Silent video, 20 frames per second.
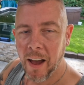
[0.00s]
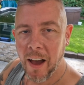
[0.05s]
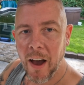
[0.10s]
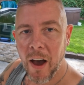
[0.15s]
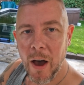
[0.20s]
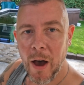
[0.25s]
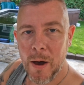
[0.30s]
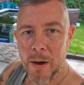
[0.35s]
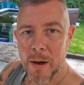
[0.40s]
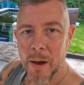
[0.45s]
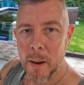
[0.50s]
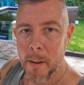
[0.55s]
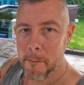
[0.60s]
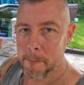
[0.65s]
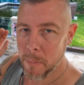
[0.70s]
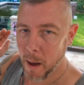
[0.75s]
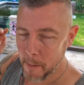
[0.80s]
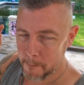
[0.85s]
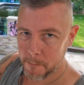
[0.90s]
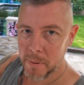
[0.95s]

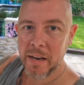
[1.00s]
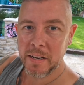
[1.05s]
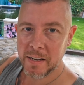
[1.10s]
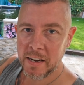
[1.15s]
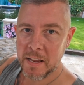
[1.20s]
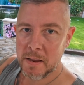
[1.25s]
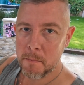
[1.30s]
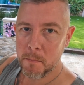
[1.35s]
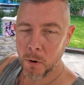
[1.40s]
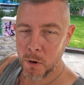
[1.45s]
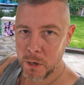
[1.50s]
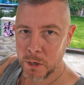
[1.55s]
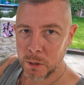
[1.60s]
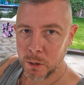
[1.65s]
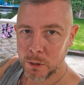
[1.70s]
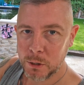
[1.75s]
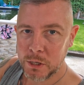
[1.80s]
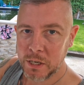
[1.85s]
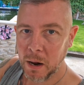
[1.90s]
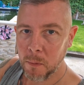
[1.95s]
A bit deep, but you can
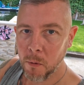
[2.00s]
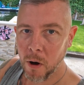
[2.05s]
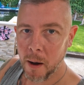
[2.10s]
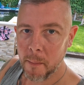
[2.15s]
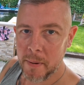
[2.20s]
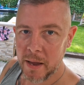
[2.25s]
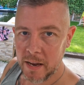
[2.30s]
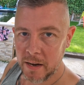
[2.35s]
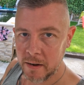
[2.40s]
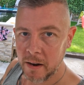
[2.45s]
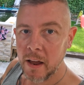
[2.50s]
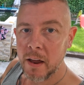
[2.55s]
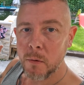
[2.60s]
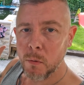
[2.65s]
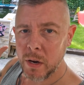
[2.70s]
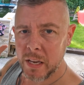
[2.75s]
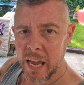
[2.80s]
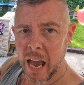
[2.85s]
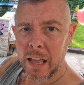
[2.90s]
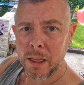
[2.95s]
understand what I mean.
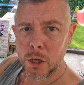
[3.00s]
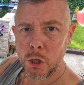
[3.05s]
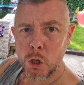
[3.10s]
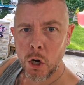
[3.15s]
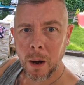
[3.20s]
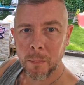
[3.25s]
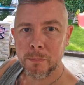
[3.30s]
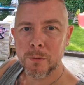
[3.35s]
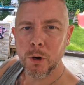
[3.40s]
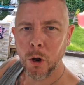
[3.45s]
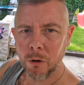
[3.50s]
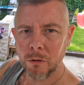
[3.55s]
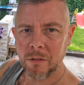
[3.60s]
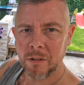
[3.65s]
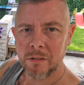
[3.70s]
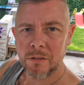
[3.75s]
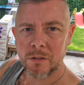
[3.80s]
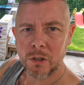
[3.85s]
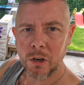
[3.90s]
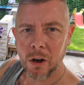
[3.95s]
We get the job done,
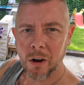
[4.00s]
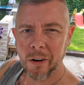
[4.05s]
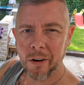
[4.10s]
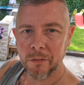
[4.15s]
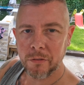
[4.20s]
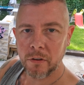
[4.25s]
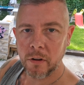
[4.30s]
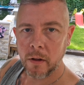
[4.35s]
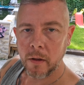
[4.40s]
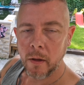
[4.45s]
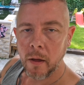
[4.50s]
sort of.